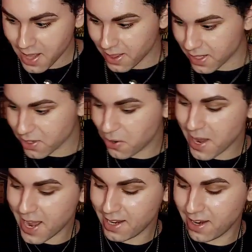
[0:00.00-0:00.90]
Let's go
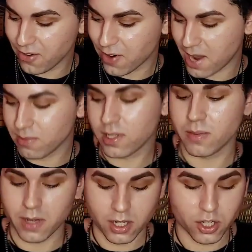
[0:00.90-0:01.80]
ahead and grab
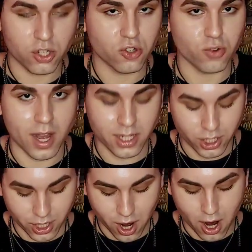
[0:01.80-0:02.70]
some
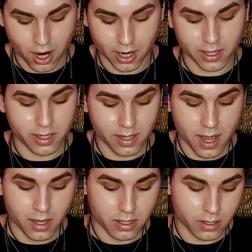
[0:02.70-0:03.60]
astrology cards
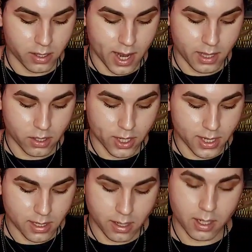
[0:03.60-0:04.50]
to gather
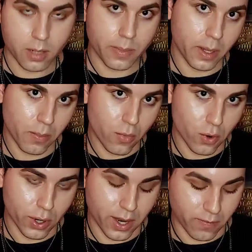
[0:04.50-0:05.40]
just a little bit
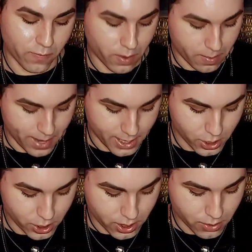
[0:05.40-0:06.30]
more
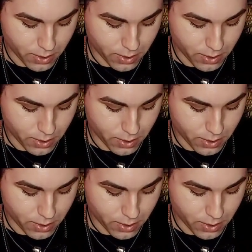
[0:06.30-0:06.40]
information,